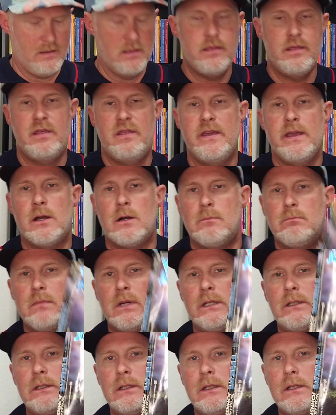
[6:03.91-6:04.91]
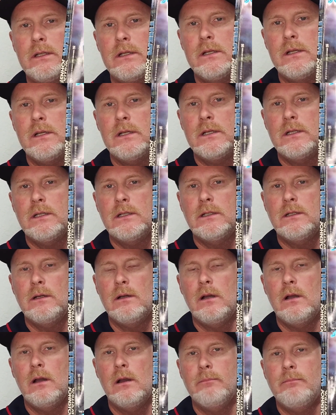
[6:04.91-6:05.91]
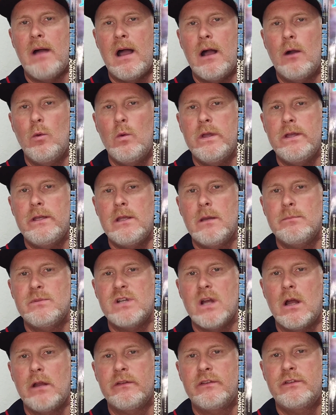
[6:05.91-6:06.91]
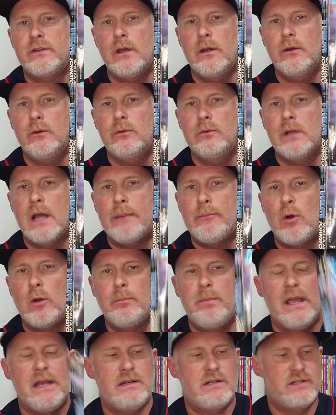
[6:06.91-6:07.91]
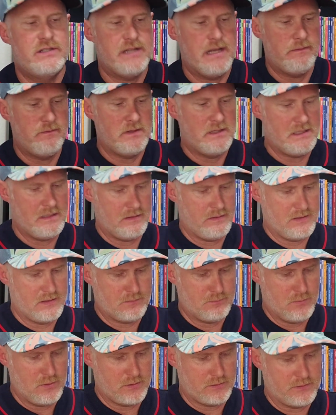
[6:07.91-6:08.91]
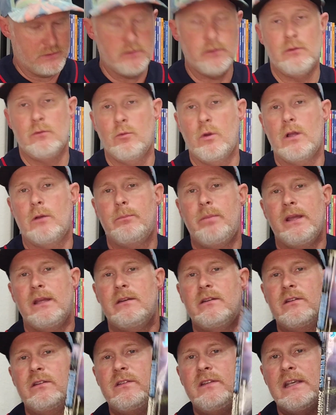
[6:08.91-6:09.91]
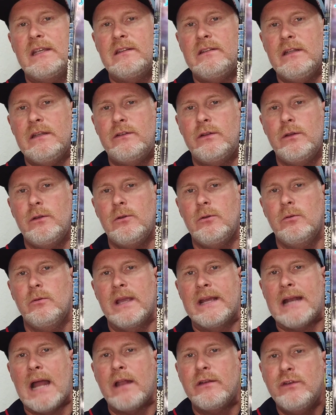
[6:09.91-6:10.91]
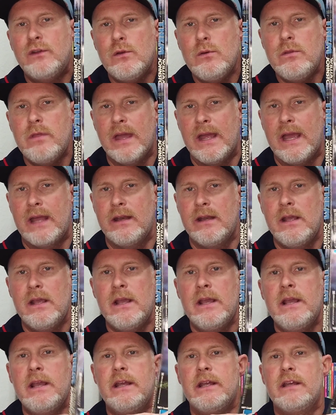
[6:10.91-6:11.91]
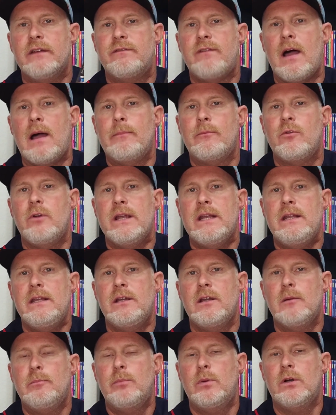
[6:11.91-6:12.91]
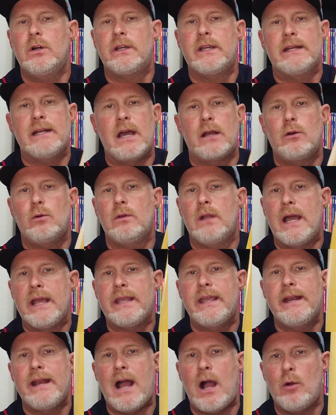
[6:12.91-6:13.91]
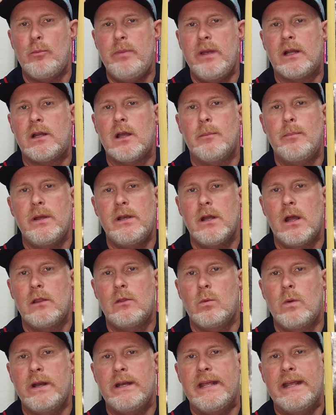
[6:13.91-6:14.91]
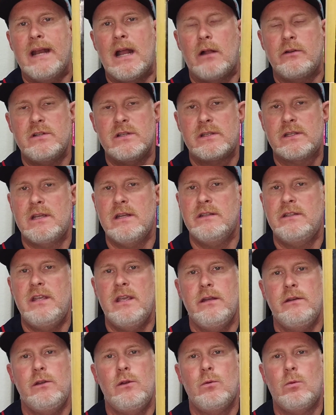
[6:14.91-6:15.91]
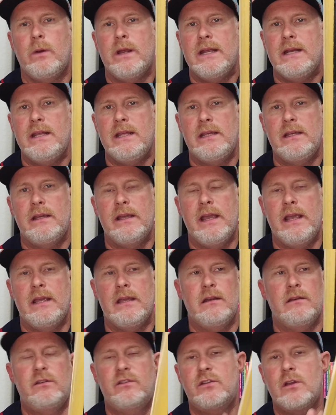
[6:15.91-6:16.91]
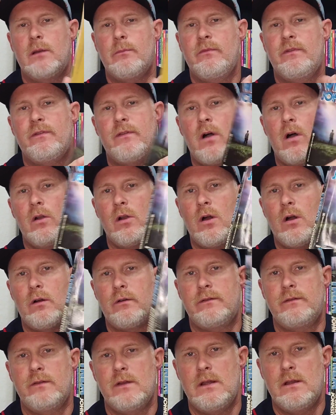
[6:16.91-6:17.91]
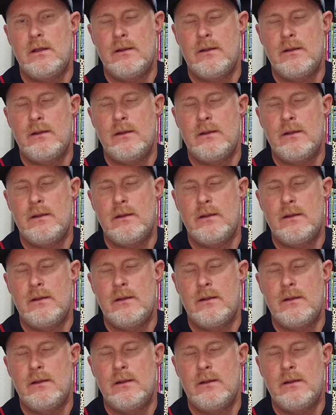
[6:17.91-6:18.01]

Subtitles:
Them by William Johnstone. I'm on page 70 of this book too. Well, page 62. And I do that. If I'm reading a book and I don't like it, I'll pick up another one and I'll just continue reading, and some fall off